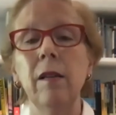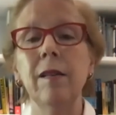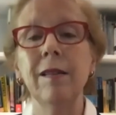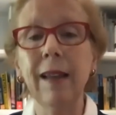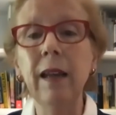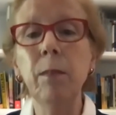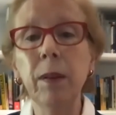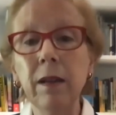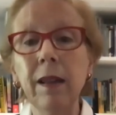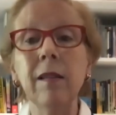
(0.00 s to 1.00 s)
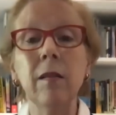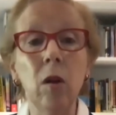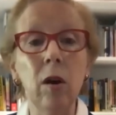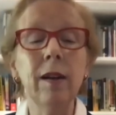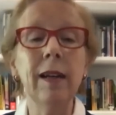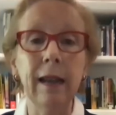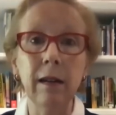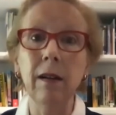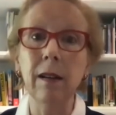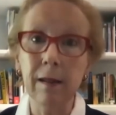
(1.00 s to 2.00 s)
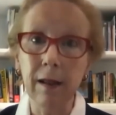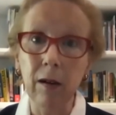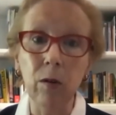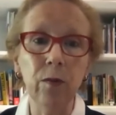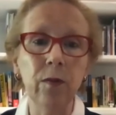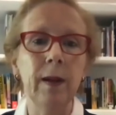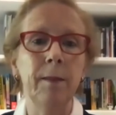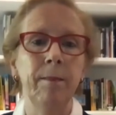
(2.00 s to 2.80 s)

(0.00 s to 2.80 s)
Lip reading: Sustainability is not an end in itself.